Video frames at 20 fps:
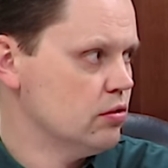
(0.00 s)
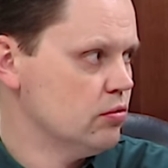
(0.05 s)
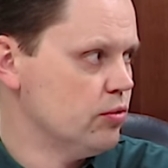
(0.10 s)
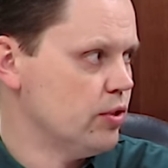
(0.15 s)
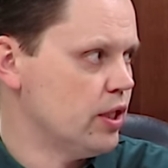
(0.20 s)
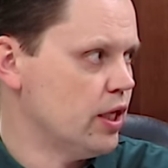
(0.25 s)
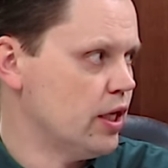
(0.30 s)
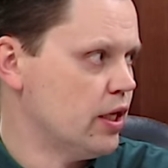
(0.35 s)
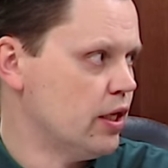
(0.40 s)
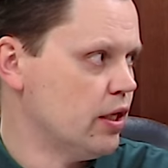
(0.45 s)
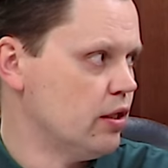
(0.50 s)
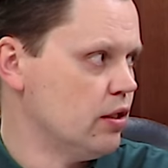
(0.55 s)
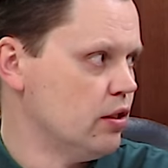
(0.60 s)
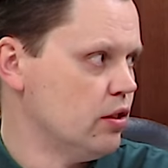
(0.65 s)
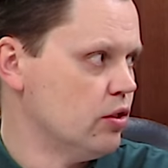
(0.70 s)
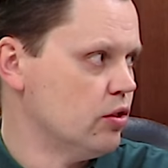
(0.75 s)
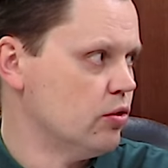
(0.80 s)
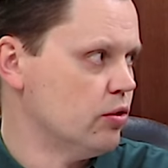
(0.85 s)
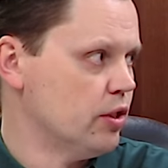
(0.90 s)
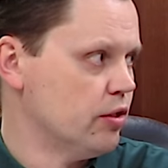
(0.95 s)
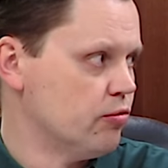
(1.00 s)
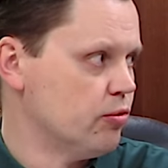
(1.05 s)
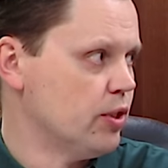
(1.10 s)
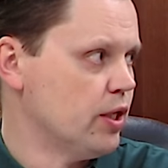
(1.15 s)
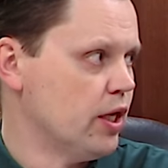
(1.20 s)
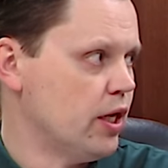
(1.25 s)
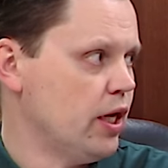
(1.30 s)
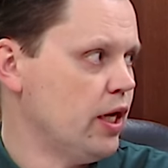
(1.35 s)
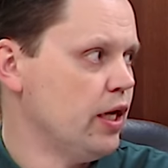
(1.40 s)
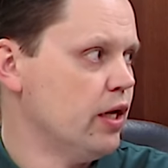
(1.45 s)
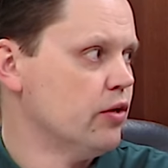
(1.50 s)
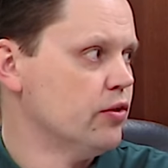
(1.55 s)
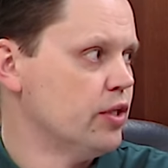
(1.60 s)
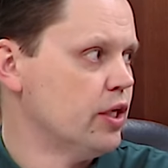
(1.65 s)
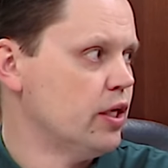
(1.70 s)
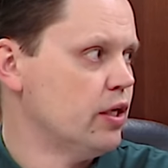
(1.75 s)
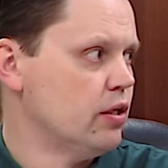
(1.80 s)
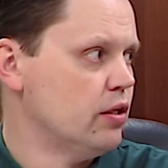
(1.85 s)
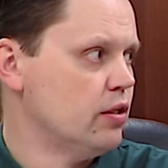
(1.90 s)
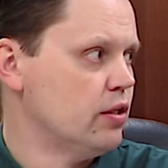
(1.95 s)
We get you know if we get hail,
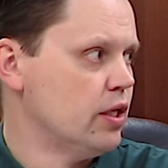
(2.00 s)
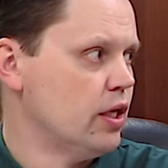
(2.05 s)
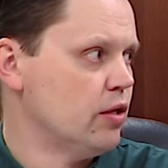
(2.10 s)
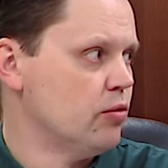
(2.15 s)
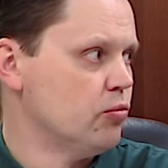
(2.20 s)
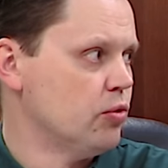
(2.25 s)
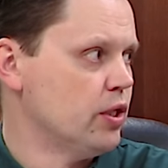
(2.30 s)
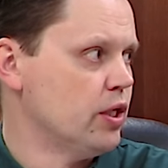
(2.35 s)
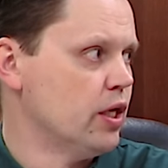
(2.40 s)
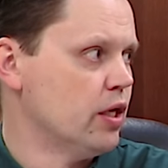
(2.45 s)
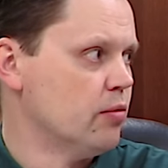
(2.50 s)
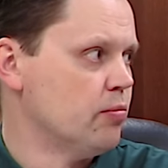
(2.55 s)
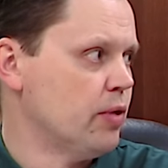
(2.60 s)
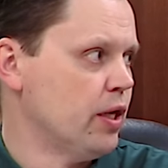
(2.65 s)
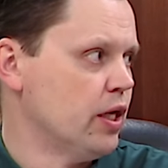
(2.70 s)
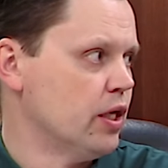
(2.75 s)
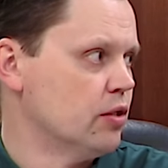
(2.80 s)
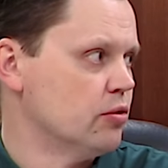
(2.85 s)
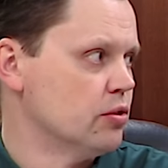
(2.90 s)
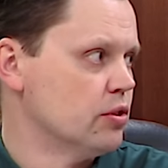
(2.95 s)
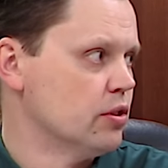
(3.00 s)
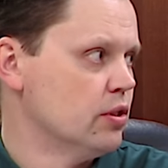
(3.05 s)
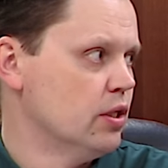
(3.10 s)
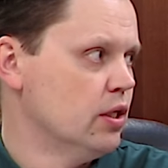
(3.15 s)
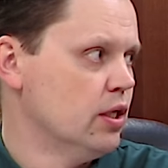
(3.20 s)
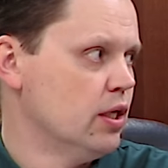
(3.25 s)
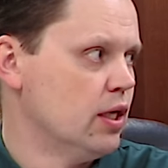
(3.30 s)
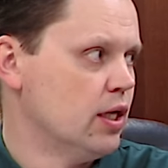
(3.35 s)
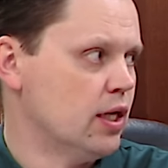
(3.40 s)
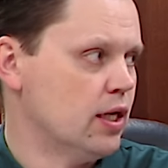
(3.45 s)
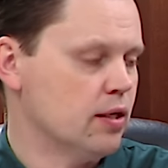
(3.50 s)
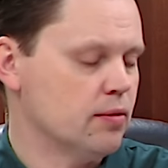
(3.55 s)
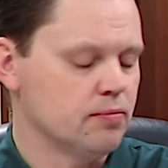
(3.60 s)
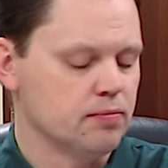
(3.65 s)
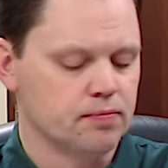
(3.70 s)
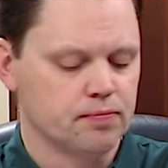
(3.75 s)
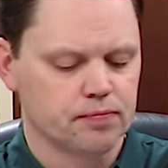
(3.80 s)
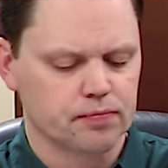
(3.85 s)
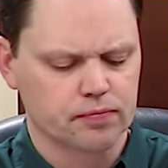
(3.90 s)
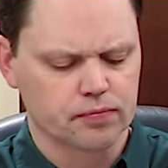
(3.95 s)
then then we get a payout. Okay.
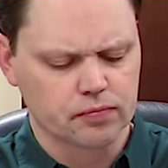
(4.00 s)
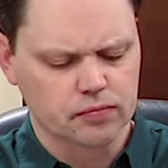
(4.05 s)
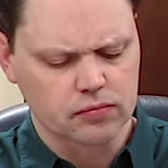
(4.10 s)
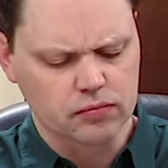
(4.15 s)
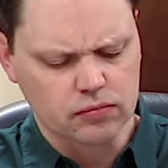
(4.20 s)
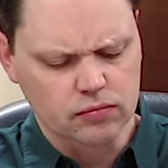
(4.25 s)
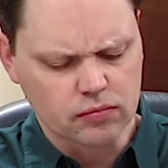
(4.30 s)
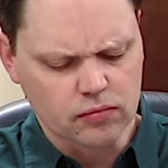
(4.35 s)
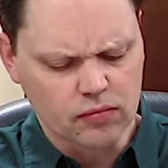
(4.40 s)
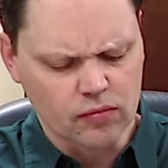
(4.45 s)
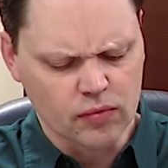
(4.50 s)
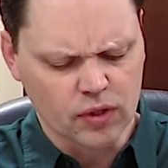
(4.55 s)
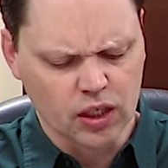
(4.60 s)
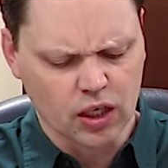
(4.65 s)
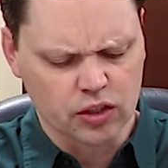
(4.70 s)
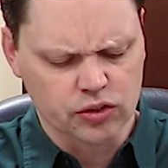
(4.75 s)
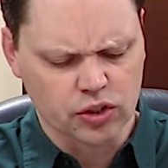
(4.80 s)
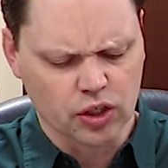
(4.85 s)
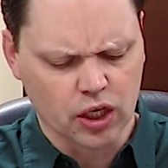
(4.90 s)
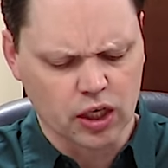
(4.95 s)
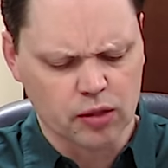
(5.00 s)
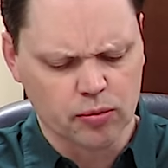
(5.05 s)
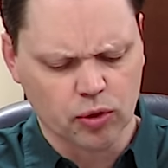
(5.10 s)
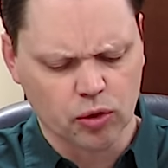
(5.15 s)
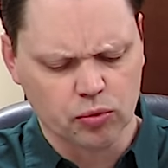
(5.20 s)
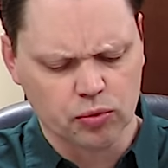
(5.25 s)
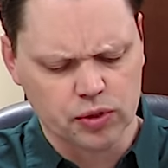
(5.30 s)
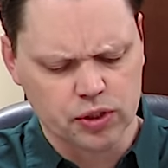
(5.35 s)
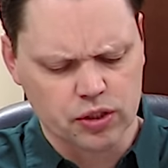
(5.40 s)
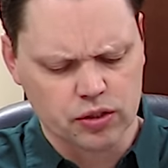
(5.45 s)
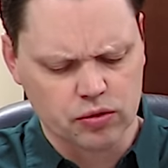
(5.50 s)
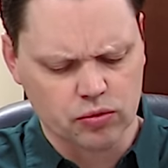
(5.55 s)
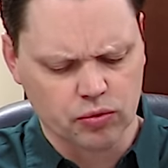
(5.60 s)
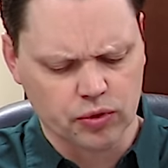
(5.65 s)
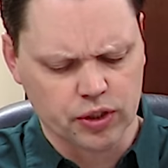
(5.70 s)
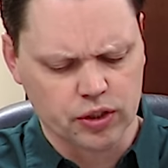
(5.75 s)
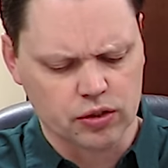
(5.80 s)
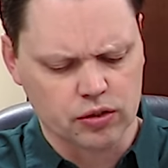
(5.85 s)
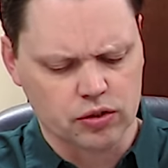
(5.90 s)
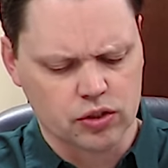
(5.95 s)
Um, I'll talk about we
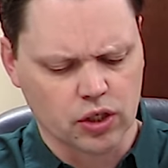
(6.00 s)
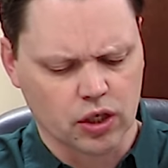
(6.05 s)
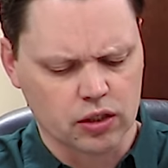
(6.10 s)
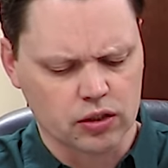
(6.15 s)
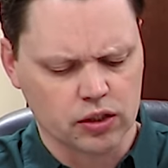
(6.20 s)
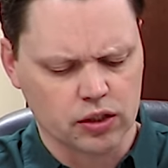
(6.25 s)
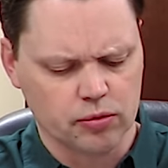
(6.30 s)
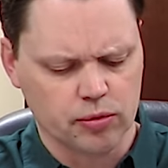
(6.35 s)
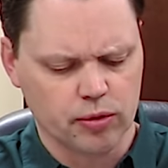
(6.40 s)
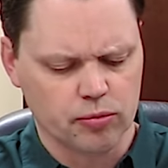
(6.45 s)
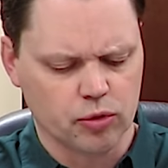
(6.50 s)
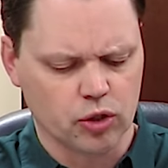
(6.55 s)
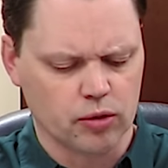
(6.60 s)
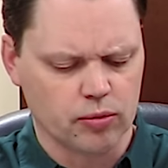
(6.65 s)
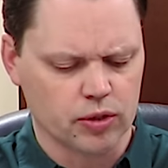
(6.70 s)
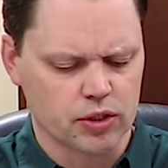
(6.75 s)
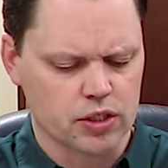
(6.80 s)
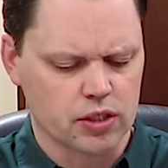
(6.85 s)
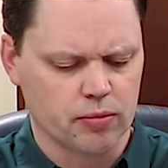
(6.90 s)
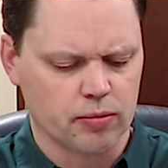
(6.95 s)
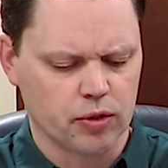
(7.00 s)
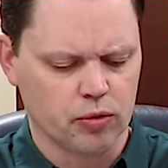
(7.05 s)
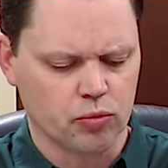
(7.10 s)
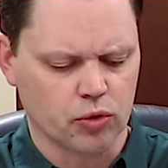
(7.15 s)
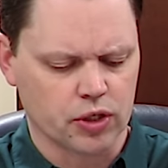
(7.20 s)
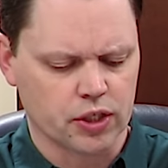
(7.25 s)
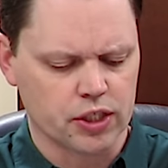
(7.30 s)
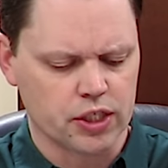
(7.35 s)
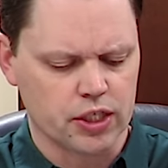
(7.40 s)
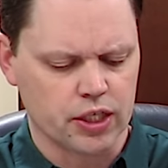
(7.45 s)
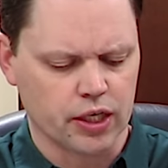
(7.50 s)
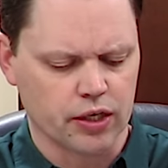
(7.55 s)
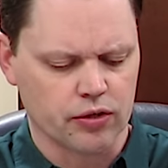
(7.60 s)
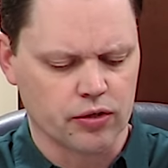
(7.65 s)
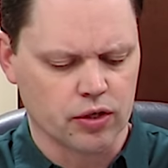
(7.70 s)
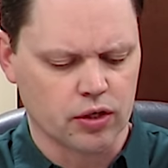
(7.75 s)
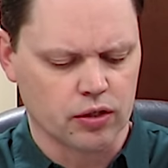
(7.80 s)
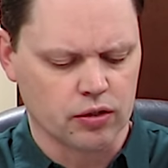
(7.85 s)
we talk a little bit more about some of them working together.